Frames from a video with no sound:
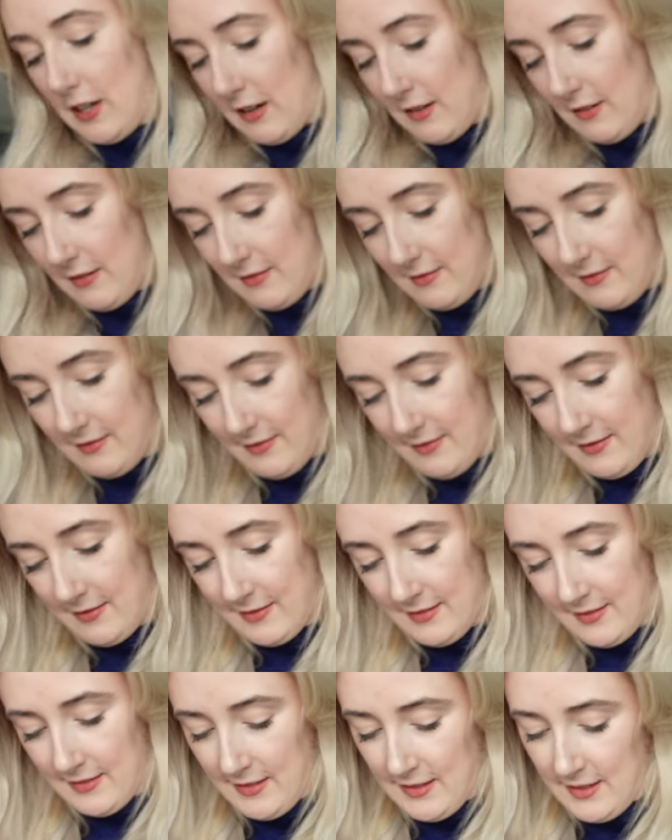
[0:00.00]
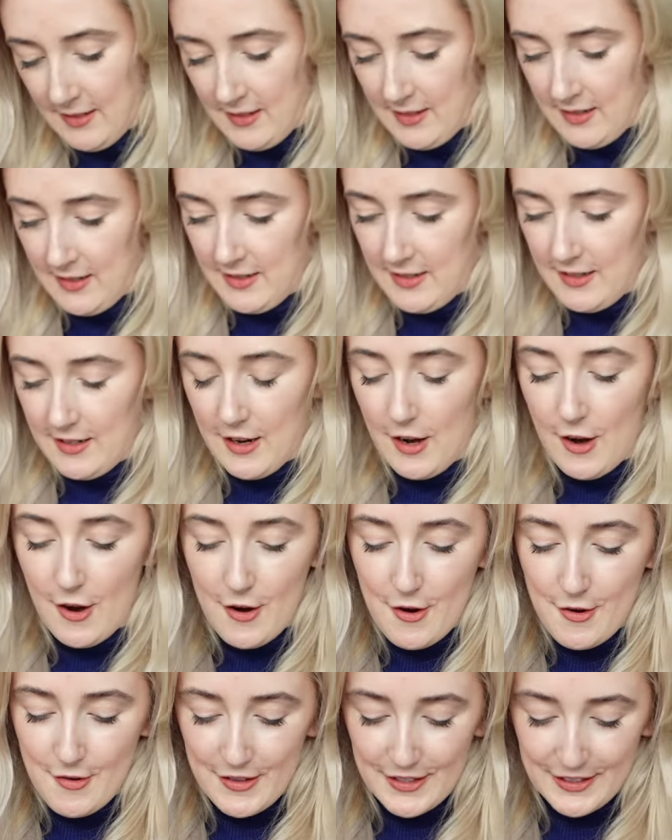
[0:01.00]
out?
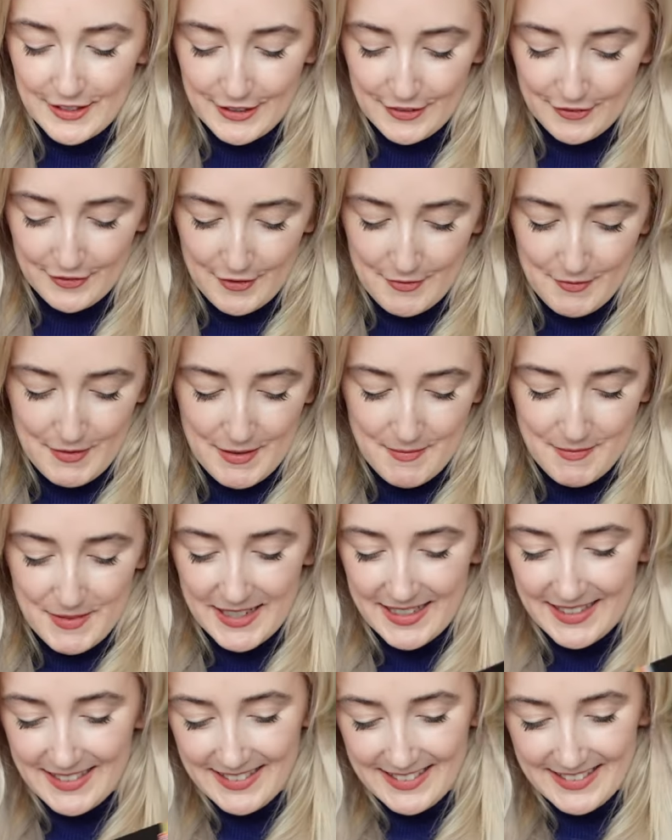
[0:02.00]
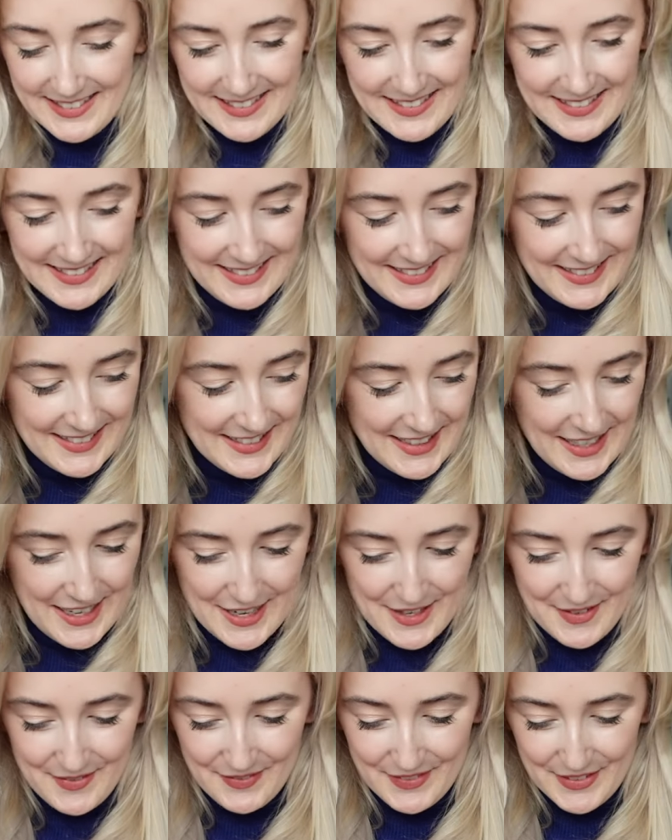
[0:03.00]
Oh, this is from when me and
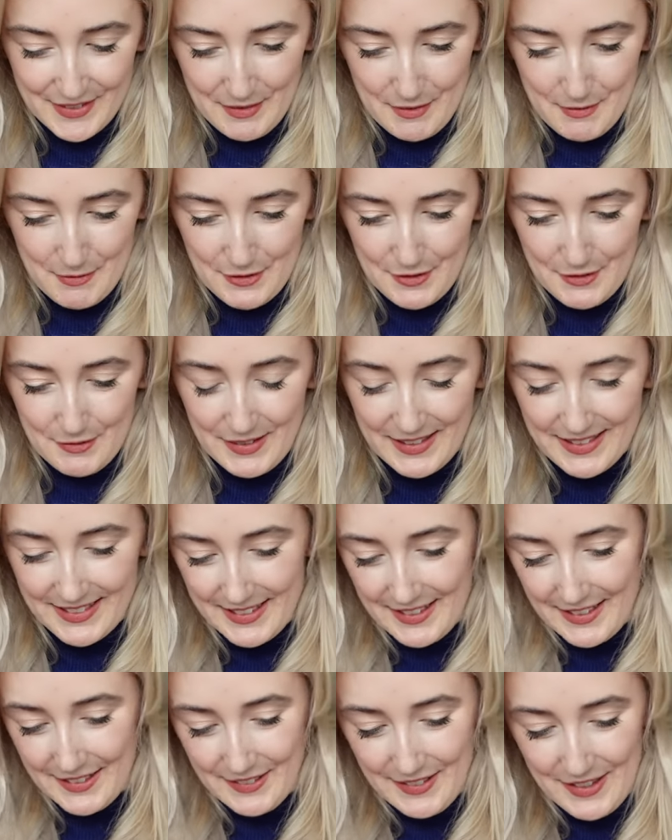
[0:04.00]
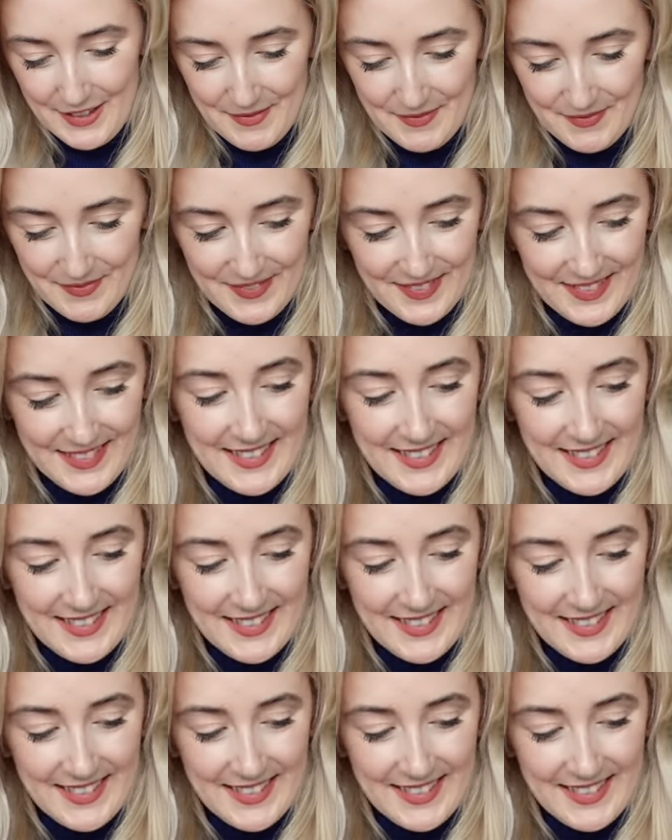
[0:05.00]
James, my brother, went to um,